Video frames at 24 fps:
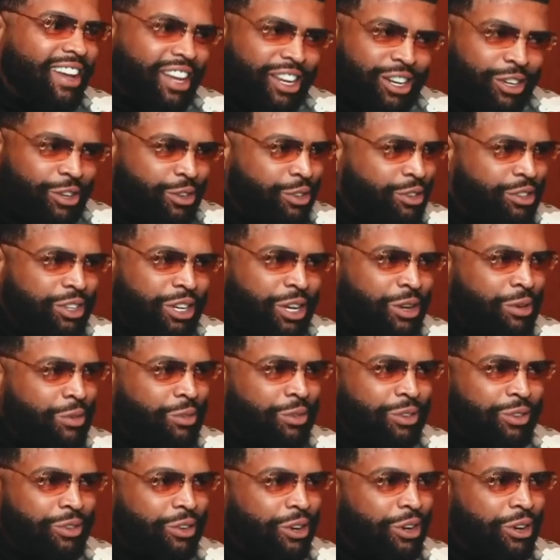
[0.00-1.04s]
I knew
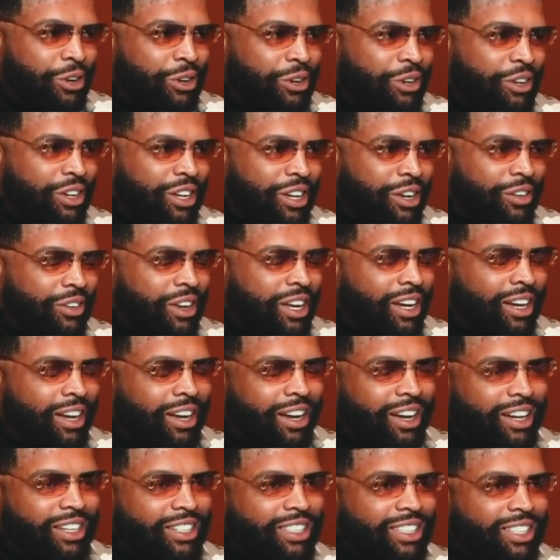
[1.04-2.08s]
something was wrong. I'm like,
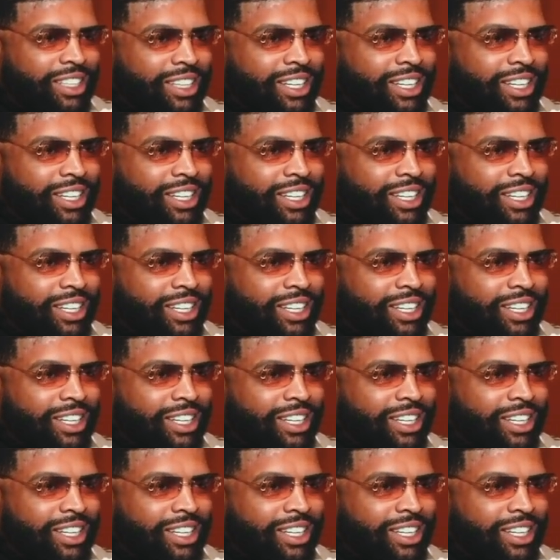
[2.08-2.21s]
ah,